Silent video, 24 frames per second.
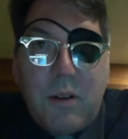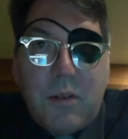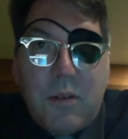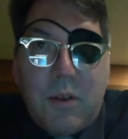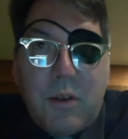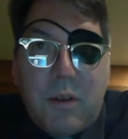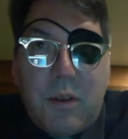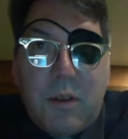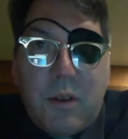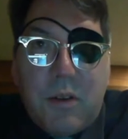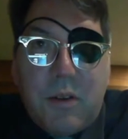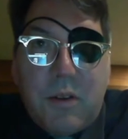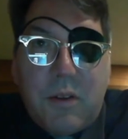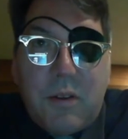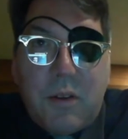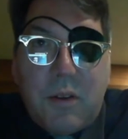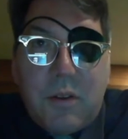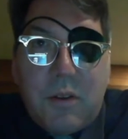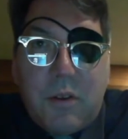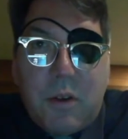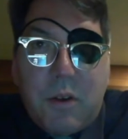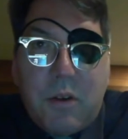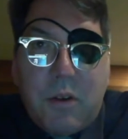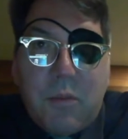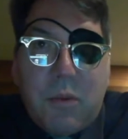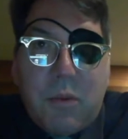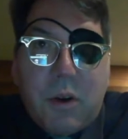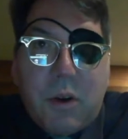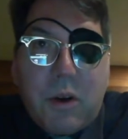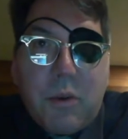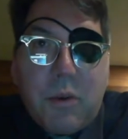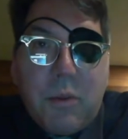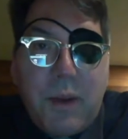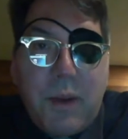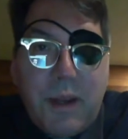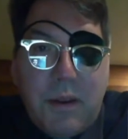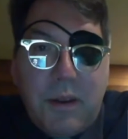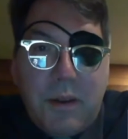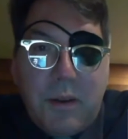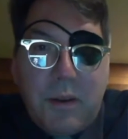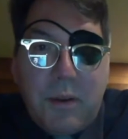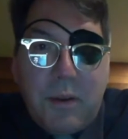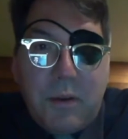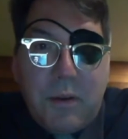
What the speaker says: sort of the sort of work we do.